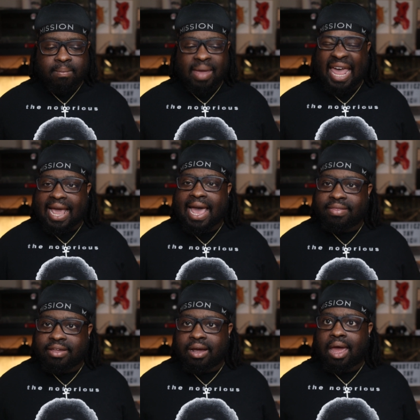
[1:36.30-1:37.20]
hang
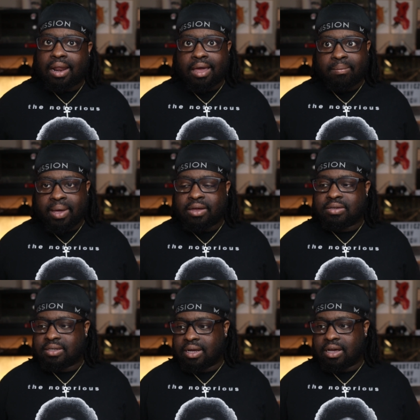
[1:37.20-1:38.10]
out there kind of like
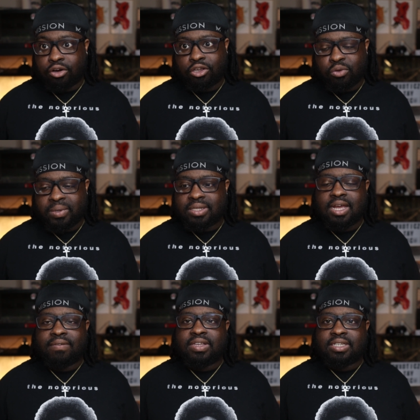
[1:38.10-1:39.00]
males or humans,
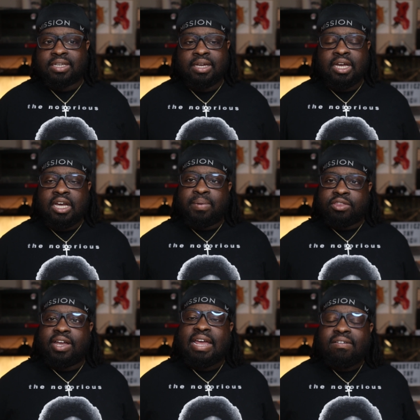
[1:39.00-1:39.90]
obviously, but
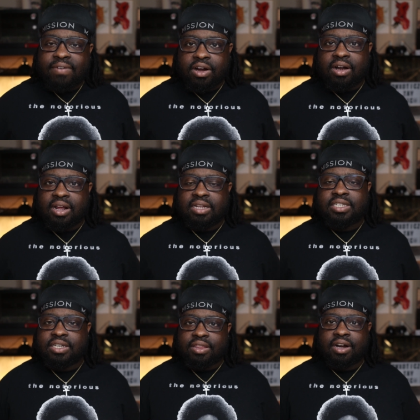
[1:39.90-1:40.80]
they're inverted
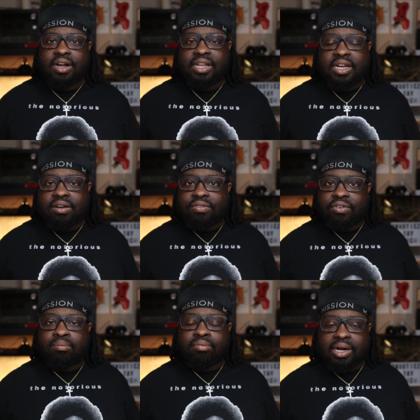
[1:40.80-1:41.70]
until they're needed
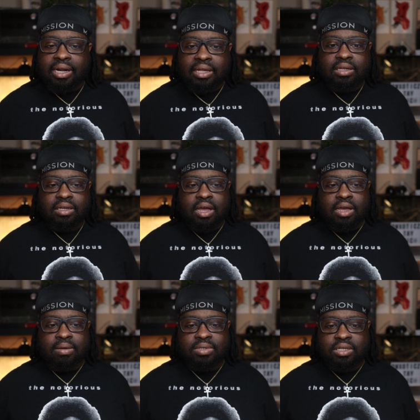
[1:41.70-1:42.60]
for breeding.
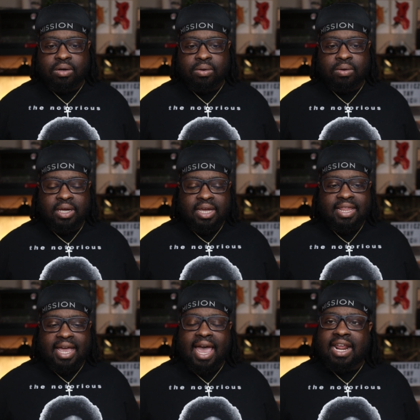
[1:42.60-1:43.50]
So
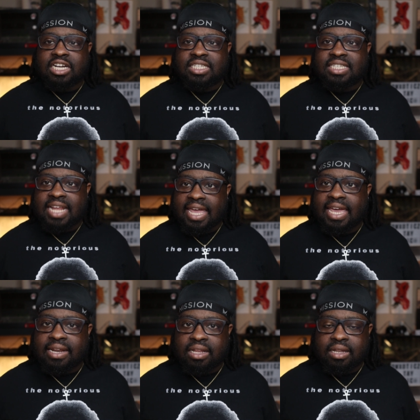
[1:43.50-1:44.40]
they kind of just stay
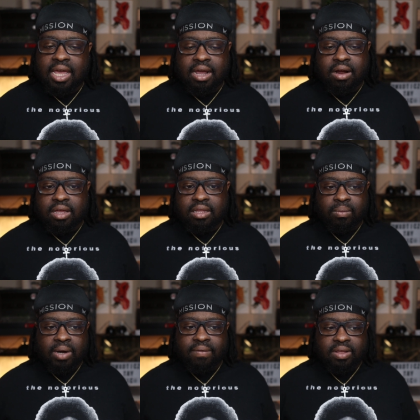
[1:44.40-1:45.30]
hidden in there, and
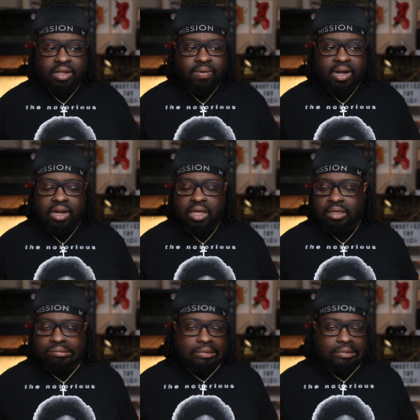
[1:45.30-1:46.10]
then whenever they're ready to